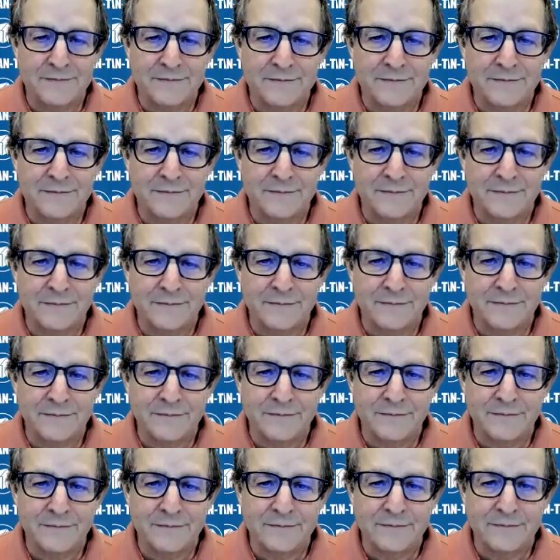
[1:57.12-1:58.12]

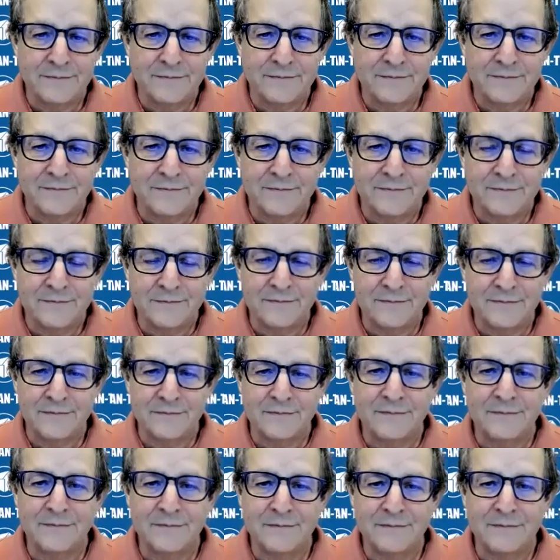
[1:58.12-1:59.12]

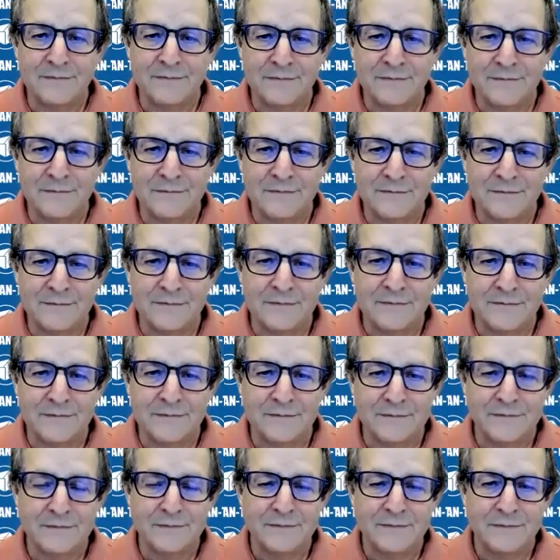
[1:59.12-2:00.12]

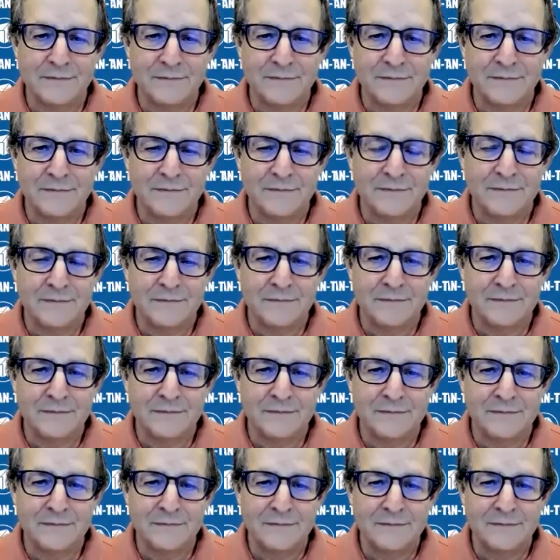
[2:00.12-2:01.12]

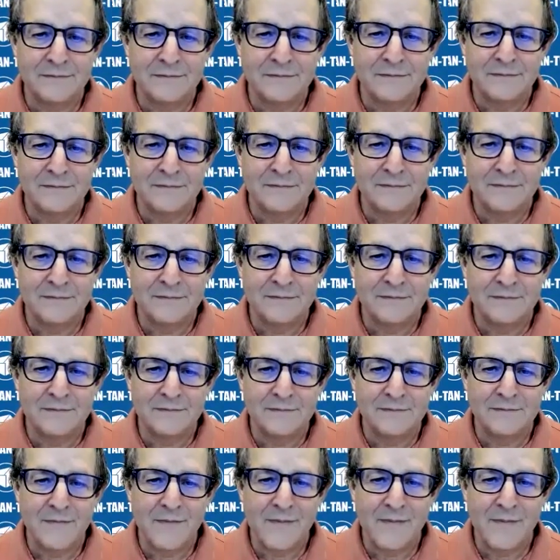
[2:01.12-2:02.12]

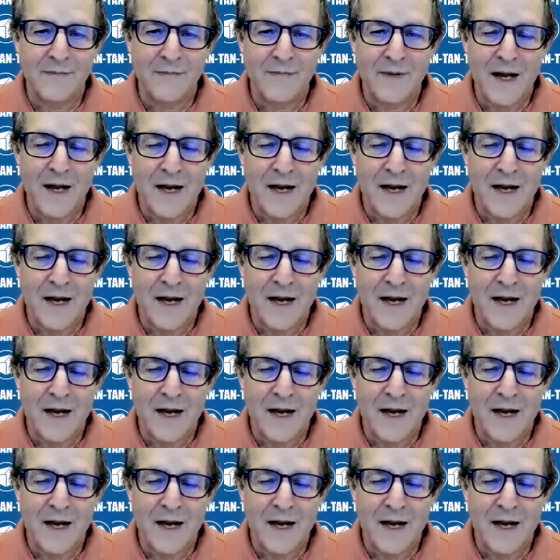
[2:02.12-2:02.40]
This person isn't speaking.